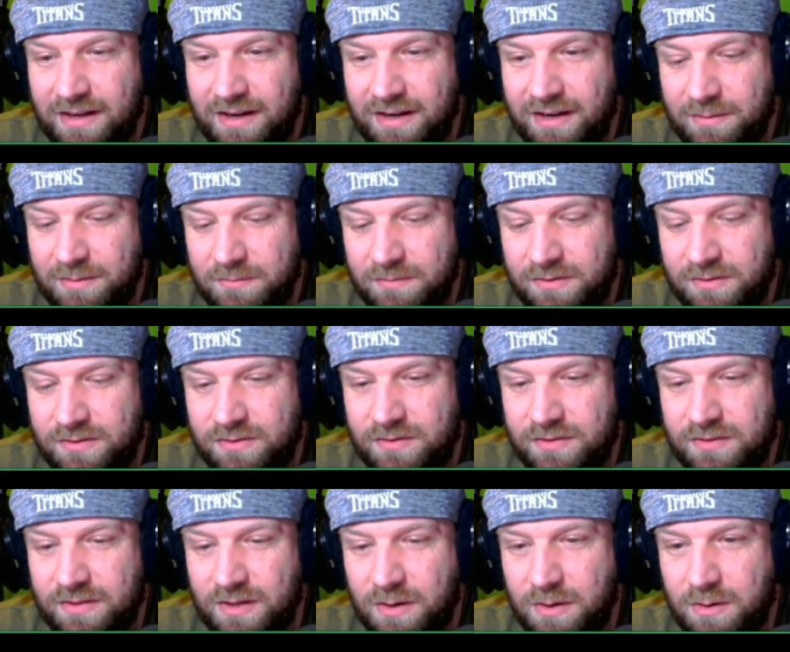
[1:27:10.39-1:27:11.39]
I am
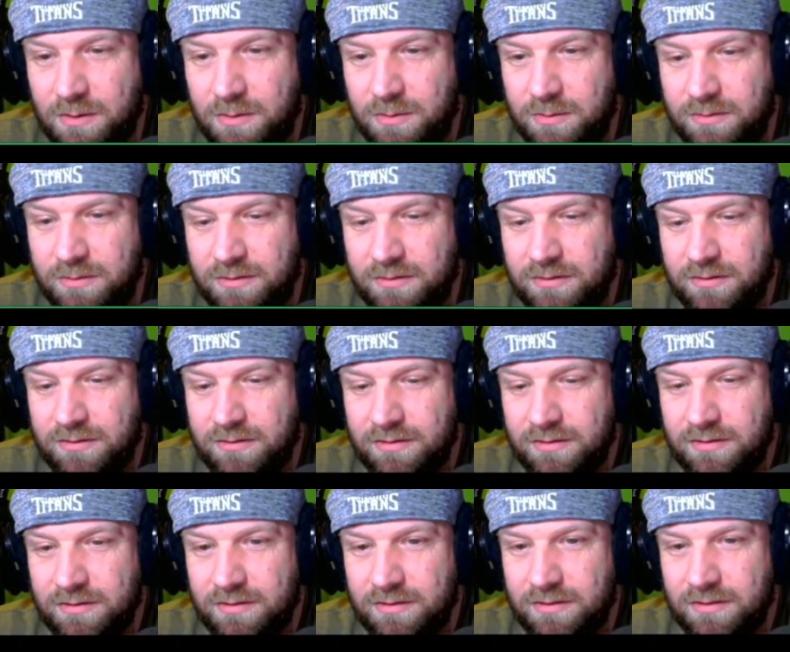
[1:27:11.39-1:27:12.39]
so."
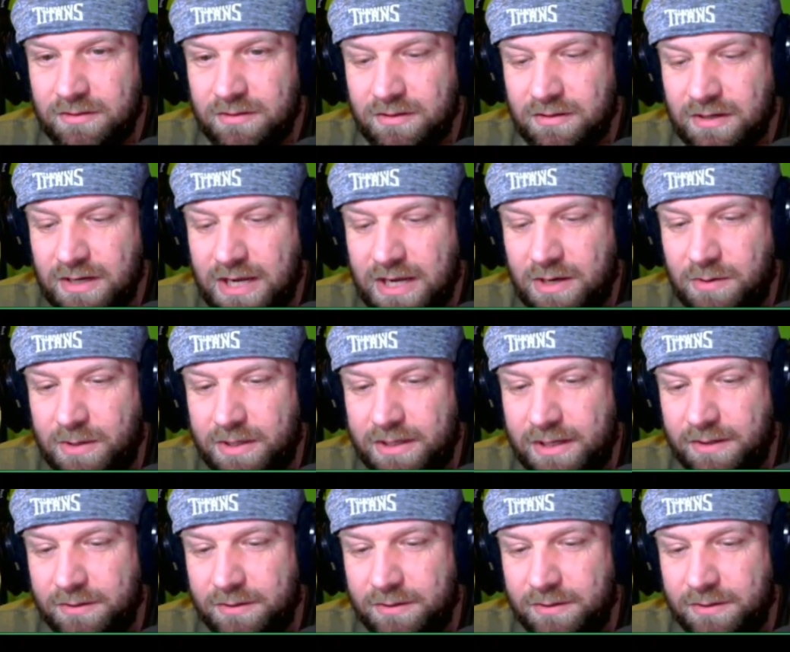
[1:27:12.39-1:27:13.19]
did he put?